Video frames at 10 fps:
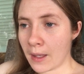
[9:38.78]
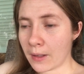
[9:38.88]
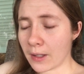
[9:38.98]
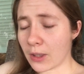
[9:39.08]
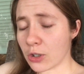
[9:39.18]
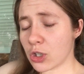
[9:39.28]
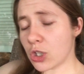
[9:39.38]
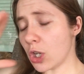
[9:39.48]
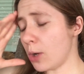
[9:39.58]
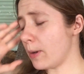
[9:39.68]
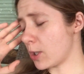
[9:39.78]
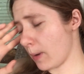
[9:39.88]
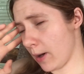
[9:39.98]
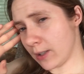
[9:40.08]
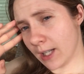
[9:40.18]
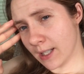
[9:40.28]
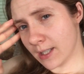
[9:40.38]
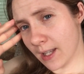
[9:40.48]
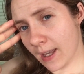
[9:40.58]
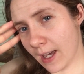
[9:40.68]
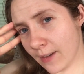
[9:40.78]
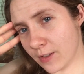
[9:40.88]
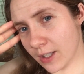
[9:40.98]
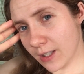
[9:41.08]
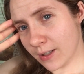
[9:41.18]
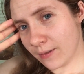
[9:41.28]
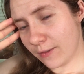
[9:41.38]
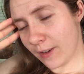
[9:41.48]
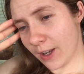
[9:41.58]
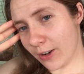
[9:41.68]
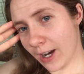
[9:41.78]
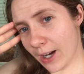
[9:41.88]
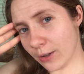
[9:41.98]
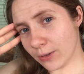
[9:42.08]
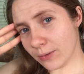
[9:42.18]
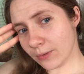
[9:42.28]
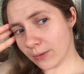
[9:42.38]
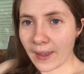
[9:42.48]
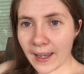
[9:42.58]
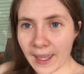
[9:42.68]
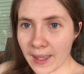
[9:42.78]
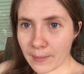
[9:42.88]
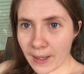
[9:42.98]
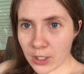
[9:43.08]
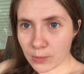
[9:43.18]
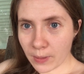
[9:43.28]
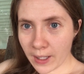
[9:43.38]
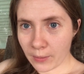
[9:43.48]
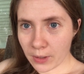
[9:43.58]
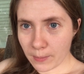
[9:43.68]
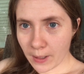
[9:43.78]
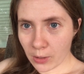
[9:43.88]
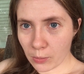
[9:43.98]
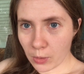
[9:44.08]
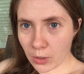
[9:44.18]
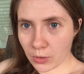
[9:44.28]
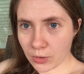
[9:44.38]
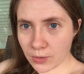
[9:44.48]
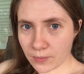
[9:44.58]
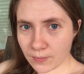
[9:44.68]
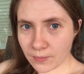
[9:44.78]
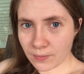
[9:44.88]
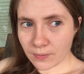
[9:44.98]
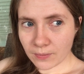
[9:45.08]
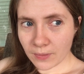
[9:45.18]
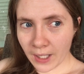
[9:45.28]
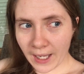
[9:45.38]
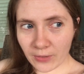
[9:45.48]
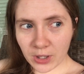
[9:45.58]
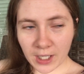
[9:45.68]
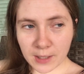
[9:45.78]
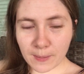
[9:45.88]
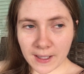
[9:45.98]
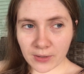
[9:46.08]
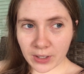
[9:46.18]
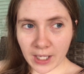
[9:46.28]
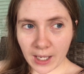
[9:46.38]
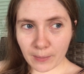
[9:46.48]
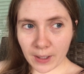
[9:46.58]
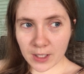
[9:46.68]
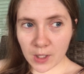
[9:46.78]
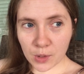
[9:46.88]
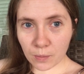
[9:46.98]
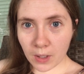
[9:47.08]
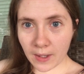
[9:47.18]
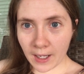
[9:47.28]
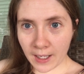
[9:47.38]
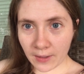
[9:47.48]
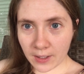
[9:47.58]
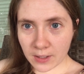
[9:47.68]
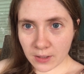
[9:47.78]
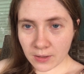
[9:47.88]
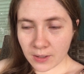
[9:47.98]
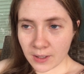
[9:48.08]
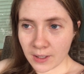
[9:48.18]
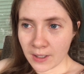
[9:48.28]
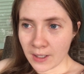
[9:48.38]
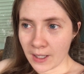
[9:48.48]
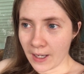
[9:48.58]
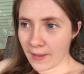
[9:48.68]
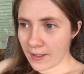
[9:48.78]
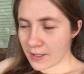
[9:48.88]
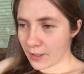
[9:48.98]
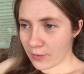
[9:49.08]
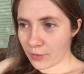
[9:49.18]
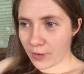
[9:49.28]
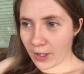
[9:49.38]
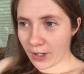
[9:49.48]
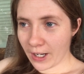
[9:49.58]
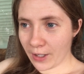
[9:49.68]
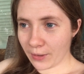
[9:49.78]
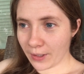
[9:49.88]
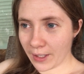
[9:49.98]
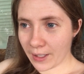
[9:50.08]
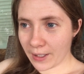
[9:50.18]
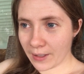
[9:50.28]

like, there's so much politics that I have to figure out. Like, I can't imagine playing with a bigger world. Like, everything is basically taking place on this one island, and I still have to figure out, like,